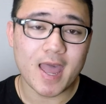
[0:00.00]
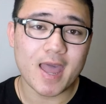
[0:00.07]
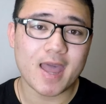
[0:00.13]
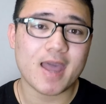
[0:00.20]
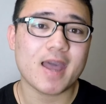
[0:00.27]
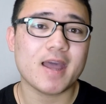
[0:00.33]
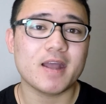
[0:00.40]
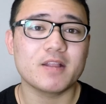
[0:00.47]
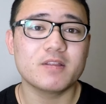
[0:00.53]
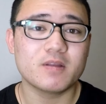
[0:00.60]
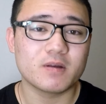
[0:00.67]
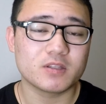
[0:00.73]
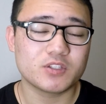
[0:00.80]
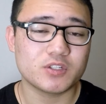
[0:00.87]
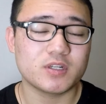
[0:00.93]
and
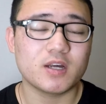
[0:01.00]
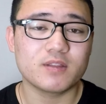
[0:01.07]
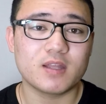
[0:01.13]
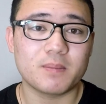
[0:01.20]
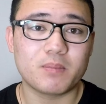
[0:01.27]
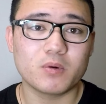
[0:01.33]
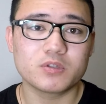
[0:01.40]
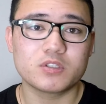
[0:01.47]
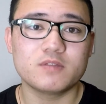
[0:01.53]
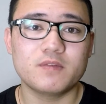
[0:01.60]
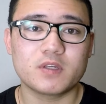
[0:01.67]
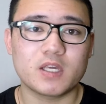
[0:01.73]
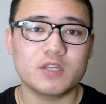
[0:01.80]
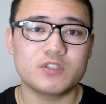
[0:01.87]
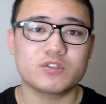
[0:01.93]
turn on that post
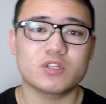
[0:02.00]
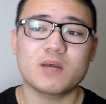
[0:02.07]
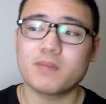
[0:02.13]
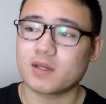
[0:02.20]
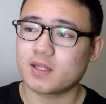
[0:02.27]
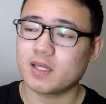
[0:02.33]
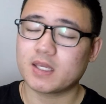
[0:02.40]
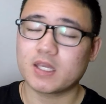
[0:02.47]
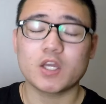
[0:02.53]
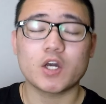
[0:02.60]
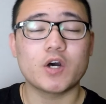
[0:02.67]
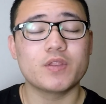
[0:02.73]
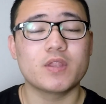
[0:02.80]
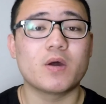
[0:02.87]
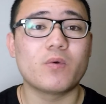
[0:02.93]
notifications on by clicking
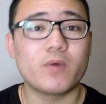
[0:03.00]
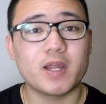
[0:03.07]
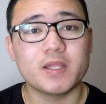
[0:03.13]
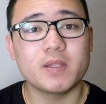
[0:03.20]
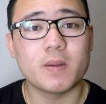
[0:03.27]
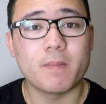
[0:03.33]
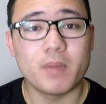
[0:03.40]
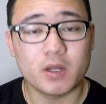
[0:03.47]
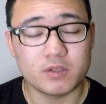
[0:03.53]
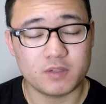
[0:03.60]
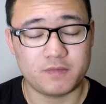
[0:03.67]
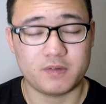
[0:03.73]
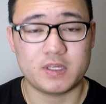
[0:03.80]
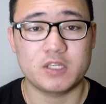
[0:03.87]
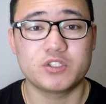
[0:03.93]
on that red bell
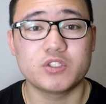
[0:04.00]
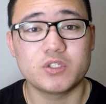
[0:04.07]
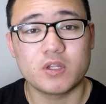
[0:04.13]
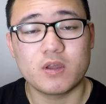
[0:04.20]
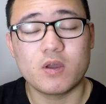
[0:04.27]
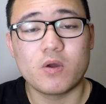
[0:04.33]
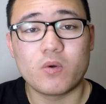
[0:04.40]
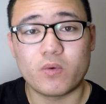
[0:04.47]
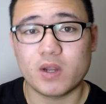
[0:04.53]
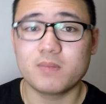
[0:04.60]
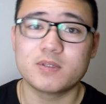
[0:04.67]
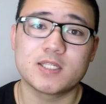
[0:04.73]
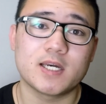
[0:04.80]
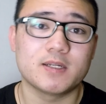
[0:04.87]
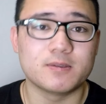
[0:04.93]
notification right
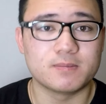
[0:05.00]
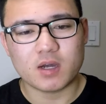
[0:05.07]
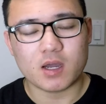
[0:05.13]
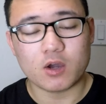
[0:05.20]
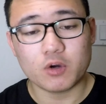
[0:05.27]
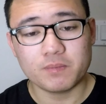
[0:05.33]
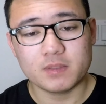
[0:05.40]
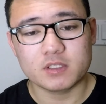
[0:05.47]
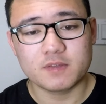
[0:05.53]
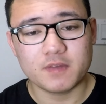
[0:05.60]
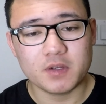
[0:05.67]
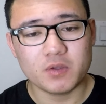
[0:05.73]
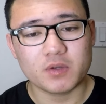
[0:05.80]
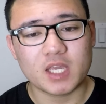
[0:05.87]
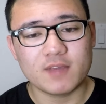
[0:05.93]
beside it. I hope this
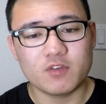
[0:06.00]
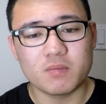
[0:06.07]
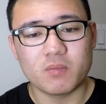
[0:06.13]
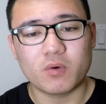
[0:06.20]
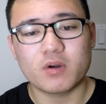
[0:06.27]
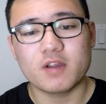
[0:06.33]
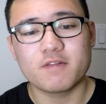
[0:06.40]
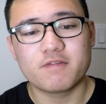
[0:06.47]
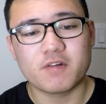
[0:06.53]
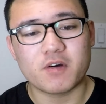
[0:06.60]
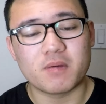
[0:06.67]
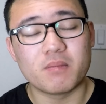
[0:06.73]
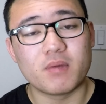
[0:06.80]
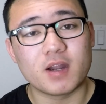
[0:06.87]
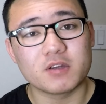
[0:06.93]
video gave you more info
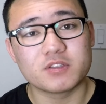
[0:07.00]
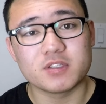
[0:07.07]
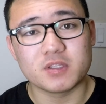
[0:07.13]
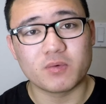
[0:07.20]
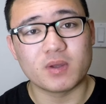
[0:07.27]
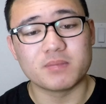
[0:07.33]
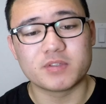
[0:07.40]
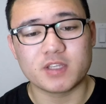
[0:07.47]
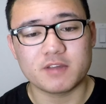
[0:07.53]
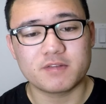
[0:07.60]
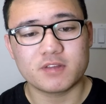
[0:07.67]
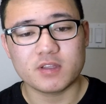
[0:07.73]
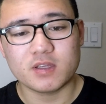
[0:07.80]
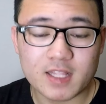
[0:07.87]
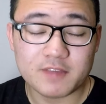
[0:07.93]
on browsing the web
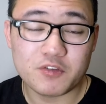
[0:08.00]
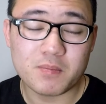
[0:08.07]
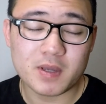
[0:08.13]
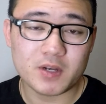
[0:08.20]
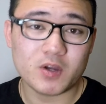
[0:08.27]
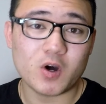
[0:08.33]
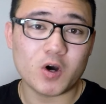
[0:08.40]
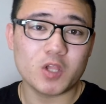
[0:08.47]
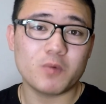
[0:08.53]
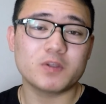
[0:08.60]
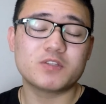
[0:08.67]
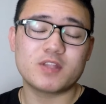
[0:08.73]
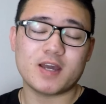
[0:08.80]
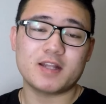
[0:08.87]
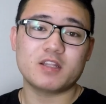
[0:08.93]
safely. If you made it all the way
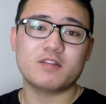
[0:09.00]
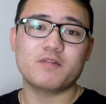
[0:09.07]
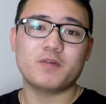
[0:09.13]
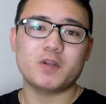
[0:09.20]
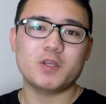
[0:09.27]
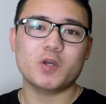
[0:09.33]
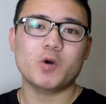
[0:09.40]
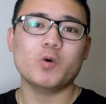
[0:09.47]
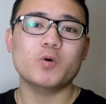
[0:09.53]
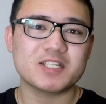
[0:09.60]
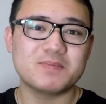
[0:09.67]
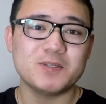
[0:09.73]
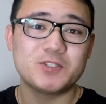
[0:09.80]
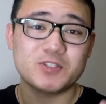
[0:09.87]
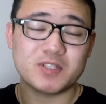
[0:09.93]
to the end of the video,
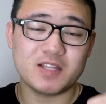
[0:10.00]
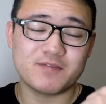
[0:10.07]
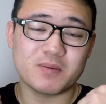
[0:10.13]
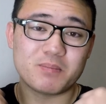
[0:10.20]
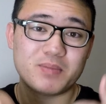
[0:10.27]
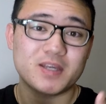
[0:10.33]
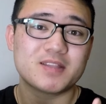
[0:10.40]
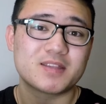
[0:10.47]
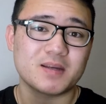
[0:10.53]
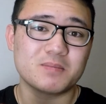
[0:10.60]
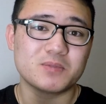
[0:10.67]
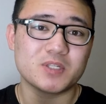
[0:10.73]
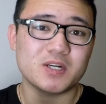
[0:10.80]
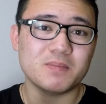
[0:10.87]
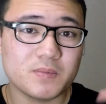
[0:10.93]
be sure to leave a big
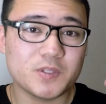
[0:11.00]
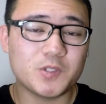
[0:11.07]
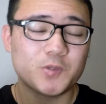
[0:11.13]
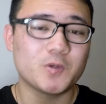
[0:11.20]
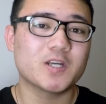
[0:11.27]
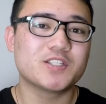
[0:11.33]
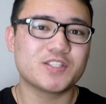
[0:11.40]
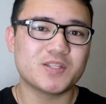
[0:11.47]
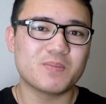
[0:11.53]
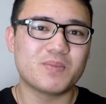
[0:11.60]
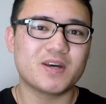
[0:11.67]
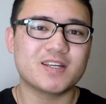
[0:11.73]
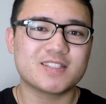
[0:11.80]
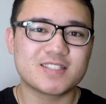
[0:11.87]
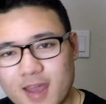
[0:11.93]
thumbs up. You guys are the
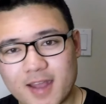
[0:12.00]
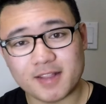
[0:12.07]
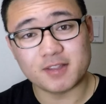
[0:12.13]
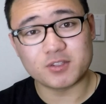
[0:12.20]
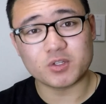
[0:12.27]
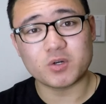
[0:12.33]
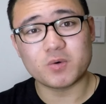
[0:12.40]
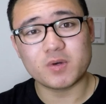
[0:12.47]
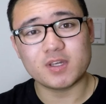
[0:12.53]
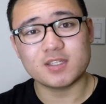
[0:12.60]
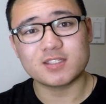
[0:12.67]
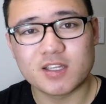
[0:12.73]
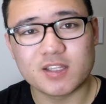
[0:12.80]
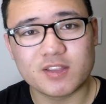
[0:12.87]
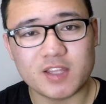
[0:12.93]
best. And as
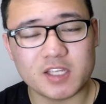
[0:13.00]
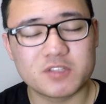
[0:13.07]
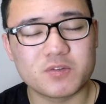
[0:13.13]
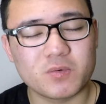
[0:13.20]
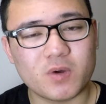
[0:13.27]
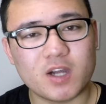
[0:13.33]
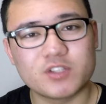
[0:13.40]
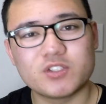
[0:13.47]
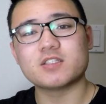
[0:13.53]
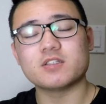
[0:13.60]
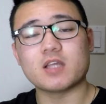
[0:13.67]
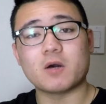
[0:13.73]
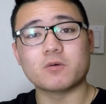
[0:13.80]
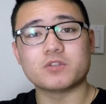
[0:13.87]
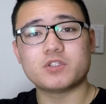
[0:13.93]
always, thanks for watching, and
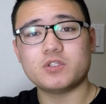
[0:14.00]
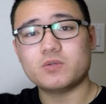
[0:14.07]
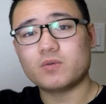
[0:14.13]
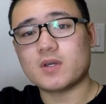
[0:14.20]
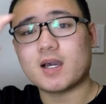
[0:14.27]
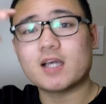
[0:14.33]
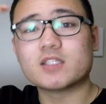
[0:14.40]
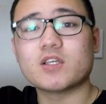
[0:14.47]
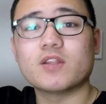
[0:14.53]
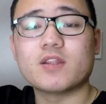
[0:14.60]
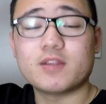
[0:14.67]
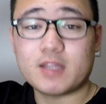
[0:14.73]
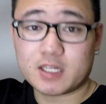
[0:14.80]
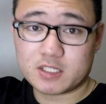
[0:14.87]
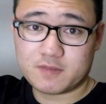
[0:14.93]
I will see you guys on the
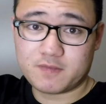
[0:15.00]
next